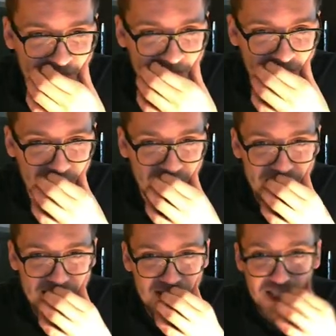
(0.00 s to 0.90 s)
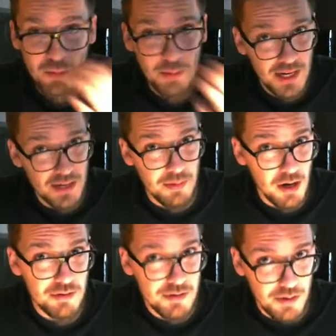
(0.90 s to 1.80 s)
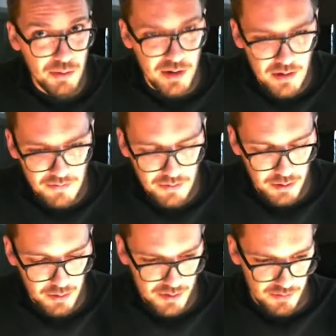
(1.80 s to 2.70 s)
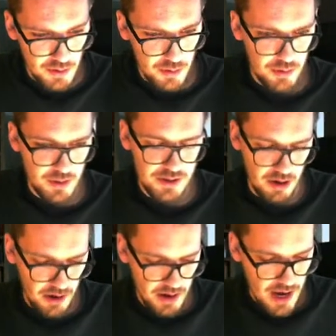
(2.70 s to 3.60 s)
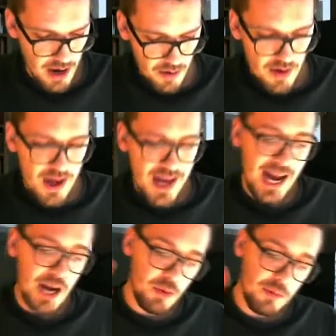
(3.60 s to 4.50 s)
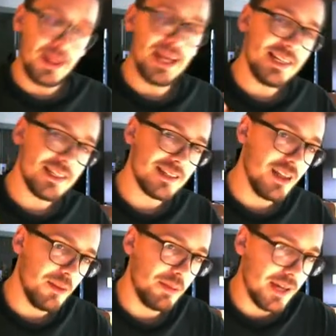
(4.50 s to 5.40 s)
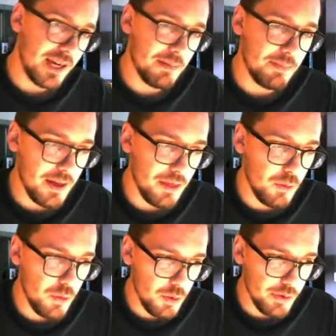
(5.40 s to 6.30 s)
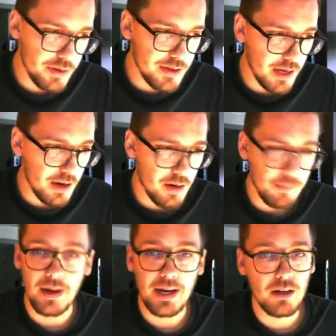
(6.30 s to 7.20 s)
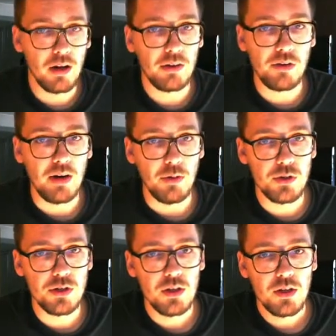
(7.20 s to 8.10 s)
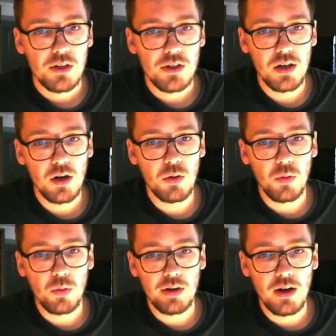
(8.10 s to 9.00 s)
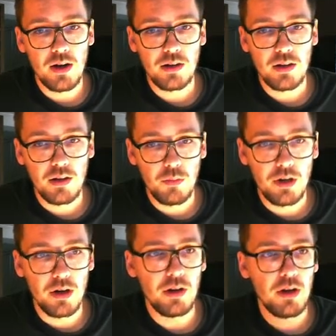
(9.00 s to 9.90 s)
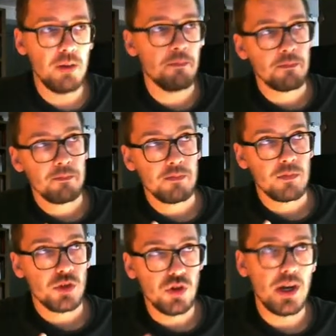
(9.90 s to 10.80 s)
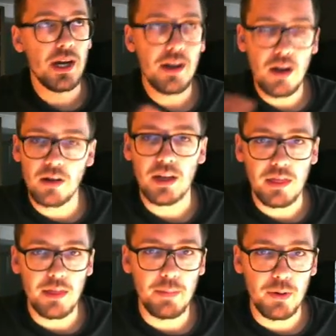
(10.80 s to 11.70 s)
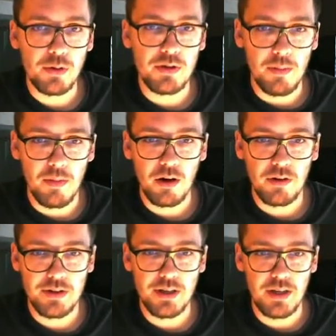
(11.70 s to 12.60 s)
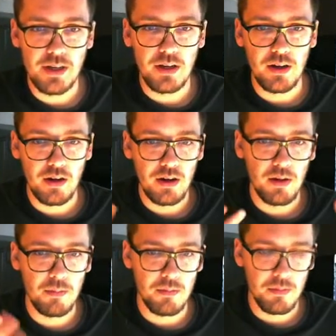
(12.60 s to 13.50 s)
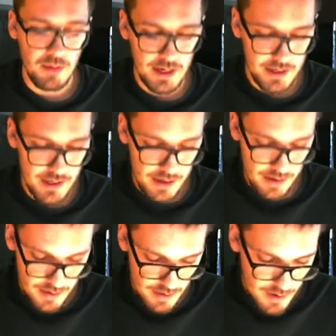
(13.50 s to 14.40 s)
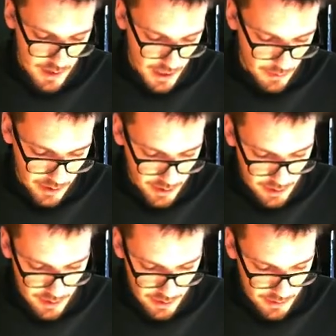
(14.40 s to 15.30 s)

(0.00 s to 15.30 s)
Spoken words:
We are still playing Democracy 3, for those of you who are starting now, and we're still playing it by the rules set up by Colin Crouch. So, we're gonna try and not get the post-democracy idea, and we're gonna,